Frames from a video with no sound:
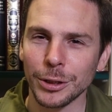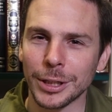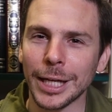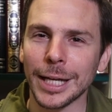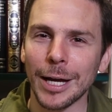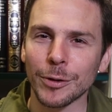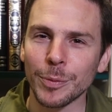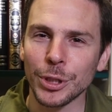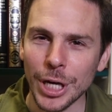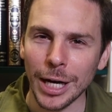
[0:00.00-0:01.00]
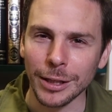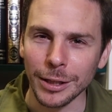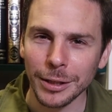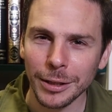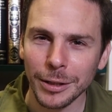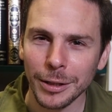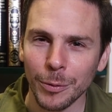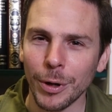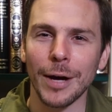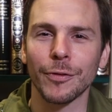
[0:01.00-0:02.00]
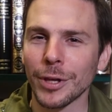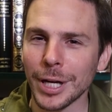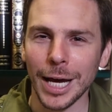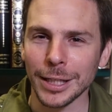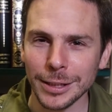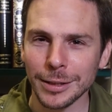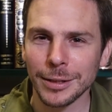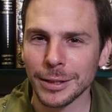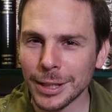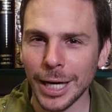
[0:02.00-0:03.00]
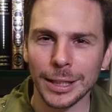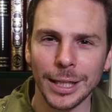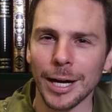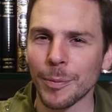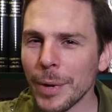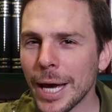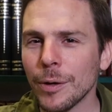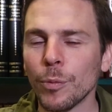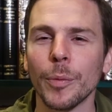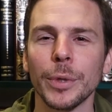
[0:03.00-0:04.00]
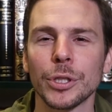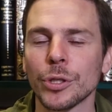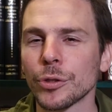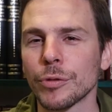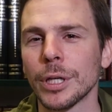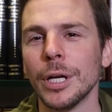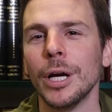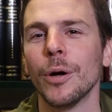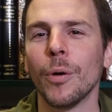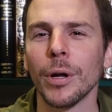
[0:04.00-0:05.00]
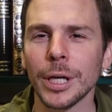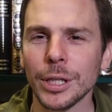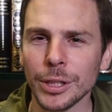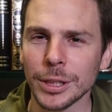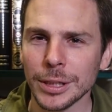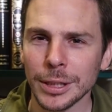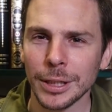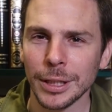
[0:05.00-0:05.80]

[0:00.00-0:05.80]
taken out to be shachted, one after the next. Tak, men, women, children, all ages.